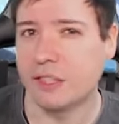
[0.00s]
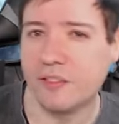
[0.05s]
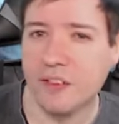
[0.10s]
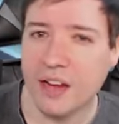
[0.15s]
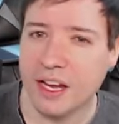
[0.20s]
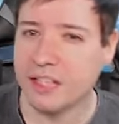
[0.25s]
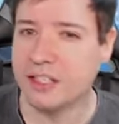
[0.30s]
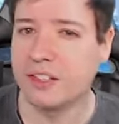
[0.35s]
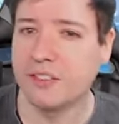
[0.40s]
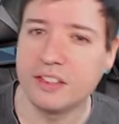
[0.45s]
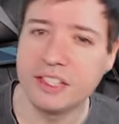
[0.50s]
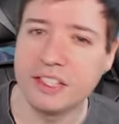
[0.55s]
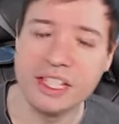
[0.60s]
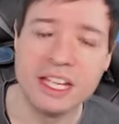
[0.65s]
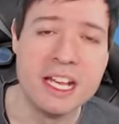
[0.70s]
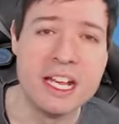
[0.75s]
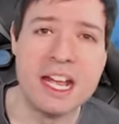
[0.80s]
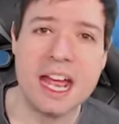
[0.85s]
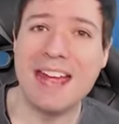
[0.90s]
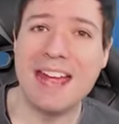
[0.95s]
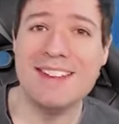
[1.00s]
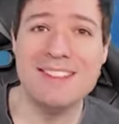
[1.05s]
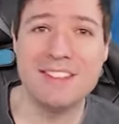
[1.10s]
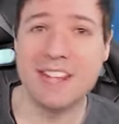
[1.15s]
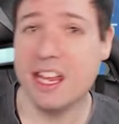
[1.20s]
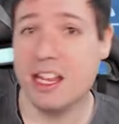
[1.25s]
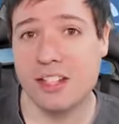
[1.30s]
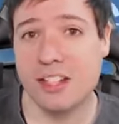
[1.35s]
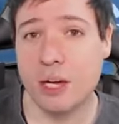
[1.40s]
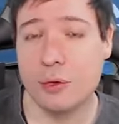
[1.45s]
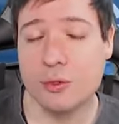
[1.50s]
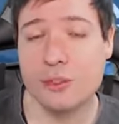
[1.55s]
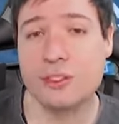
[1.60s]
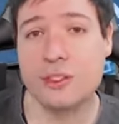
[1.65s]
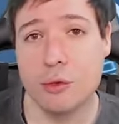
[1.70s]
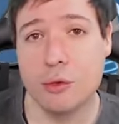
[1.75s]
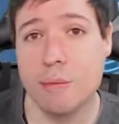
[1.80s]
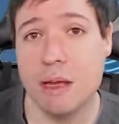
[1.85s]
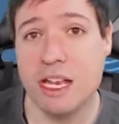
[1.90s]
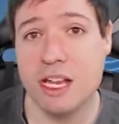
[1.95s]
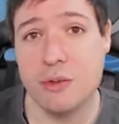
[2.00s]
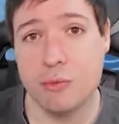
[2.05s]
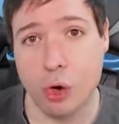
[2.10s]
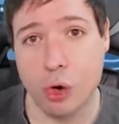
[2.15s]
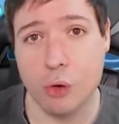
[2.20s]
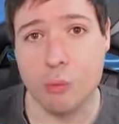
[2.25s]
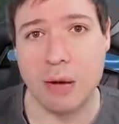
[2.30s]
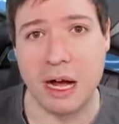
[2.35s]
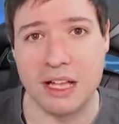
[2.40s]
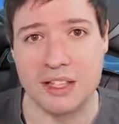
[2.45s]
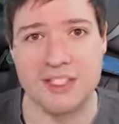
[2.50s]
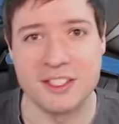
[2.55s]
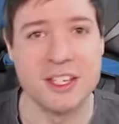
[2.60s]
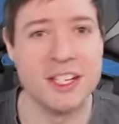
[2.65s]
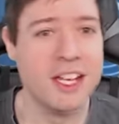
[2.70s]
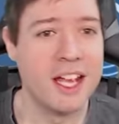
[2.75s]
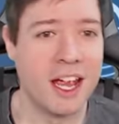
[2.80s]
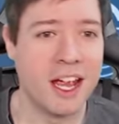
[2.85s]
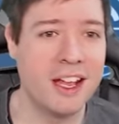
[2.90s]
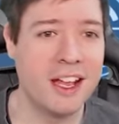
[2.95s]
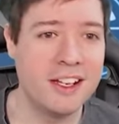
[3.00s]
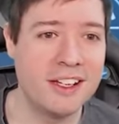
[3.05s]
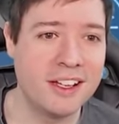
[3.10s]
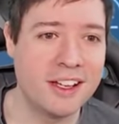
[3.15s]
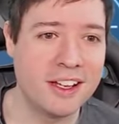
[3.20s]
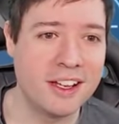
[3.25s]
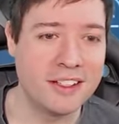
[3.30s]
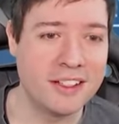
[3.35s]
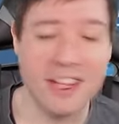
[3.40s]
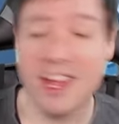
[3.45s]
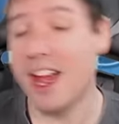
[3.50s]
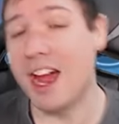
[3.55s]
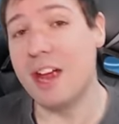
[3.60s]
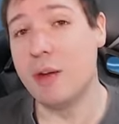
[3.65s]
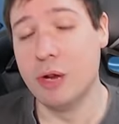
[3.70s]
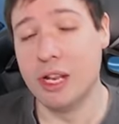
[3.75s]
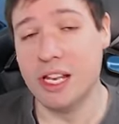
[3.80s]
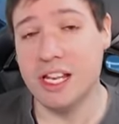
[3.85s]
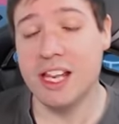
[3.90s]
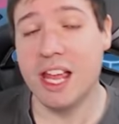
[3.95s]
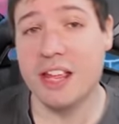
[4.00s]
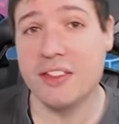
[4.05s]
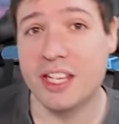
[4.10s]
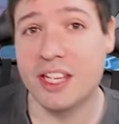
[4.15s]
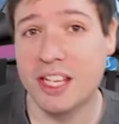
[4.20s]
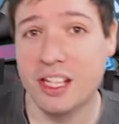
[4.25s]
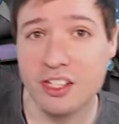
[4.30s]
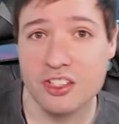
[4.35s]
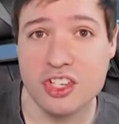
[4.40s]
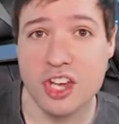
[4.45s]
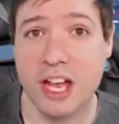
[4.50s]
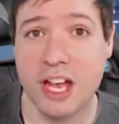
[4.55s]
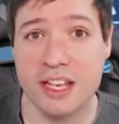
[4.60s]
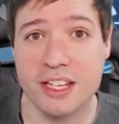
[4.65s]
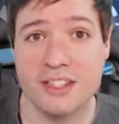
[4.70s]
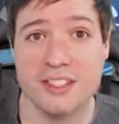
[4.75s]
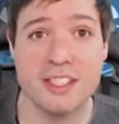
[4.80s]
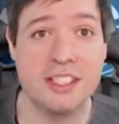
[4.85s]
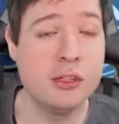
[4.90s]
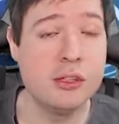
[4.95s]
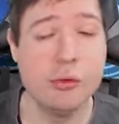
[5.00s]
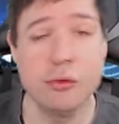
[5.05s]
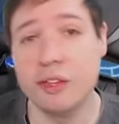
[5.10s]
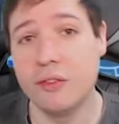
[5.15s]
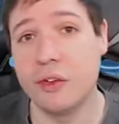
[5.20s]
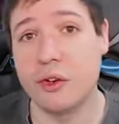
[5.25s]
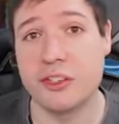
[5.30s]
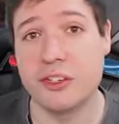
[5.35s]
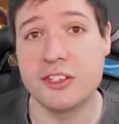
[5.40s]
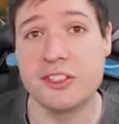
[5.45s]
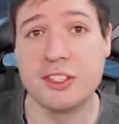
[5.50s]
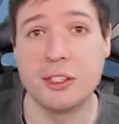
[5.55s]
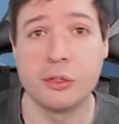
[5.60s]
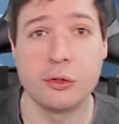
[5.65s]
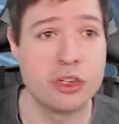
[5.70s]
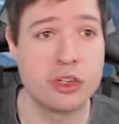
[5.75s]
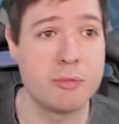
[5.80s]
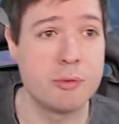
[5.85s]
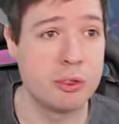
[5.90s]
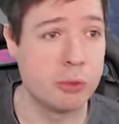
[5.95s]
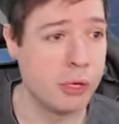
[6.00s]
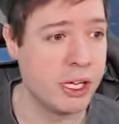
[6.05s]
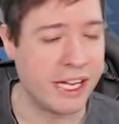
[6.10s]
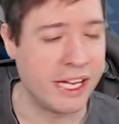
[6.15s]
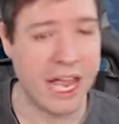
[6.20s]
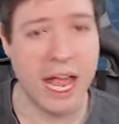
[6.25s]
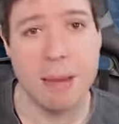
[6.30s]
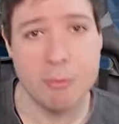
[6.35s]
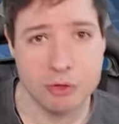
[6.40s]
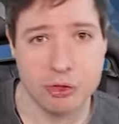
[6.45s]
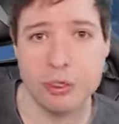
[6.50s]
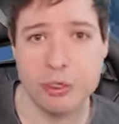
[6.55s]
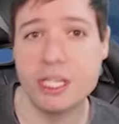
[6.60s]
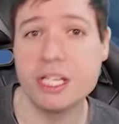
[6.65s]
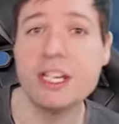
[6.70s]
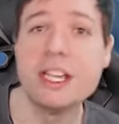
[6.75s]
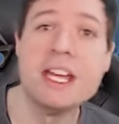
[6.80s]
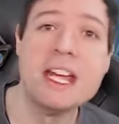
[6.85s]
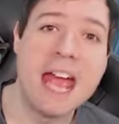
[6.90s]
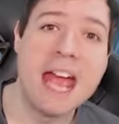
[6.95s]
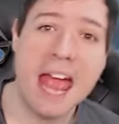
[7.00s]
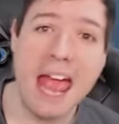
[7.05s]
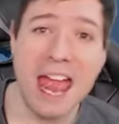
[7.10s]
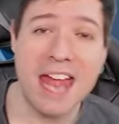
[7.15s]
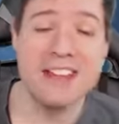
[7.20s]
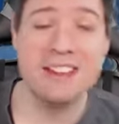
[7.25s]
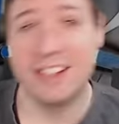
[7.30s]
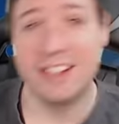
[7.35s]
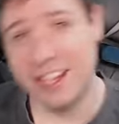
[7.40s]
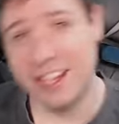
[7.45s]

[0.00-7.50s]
effectively and take down so many robots. And And uh, yeah, I really like the Killshot. It's a universal solution between capturing and